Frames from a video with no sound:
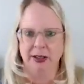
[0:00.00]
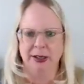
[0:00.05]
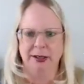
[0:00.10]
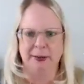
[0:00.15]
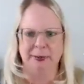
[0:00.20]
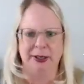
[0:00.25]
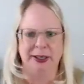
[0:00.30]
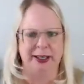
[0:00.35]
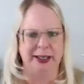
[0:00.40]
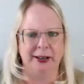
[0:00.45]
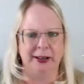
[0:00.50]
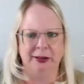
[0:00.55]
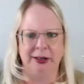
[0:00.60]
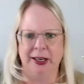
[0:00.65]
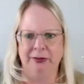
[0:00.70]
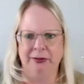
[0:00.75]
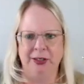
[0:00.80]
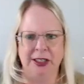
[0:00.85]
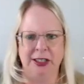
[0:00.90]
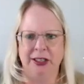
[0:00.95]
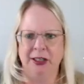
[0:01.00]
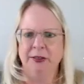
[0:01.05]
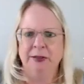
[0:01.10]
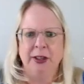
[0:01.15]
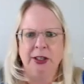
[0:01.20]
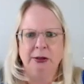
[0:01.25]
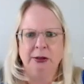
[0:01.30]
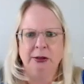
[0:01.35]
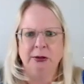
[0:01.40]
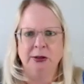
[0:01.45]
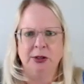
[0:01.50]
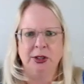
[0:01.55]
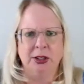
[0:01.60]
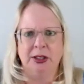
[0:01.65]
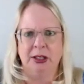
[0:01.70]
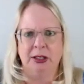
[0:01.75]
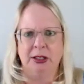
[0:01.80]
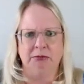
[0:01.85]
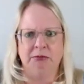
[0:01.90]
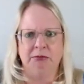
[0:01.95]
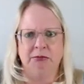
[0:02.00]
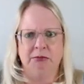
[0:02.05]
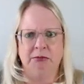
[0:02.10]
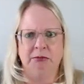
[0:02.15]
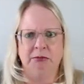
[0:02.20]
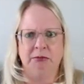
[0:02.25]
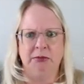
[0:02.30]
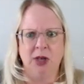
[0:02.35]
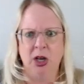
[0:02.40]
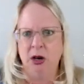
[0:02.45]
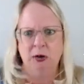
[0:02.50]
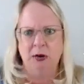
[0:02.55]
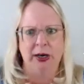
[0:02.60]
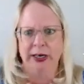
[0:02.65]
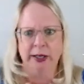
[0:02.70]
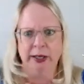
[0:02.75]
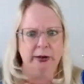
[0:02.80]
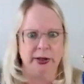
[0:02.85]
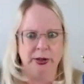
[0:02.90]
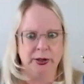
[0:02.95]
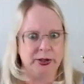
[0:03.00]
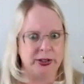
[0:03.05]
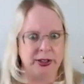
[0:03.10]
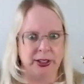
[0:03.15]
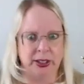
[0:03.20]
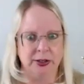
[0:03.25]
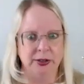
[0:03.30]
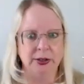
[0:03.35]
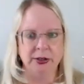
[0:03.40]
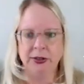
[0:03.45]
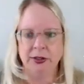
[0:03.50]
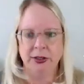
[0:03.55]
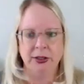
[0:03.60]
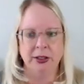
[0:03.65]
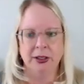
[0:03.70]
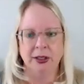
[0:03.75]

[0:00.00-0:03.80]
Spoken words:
I'm like, I don't have to interview? She's like, no, I know your skills.